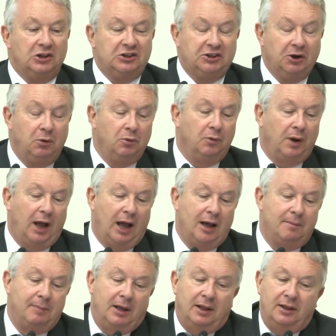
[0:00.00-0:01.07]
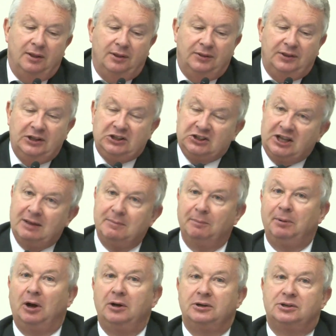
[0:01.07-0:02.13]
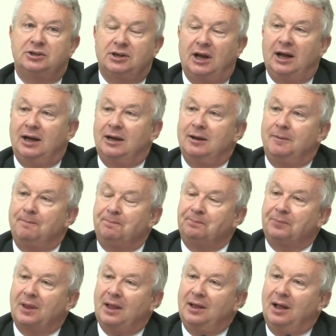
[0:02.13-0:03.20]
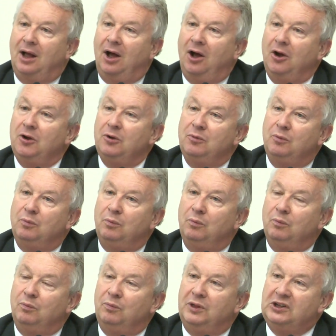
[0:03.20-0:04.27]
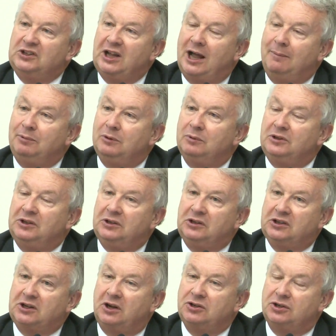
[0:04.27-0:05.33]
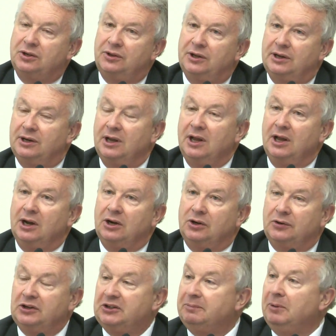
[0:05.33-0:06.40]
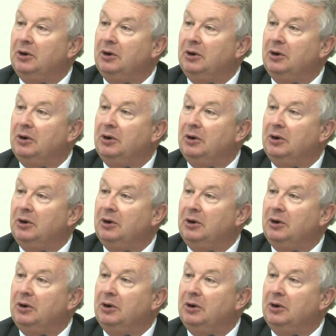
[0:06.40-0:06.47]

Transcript: So this came about, how this happened was a discussion that Chris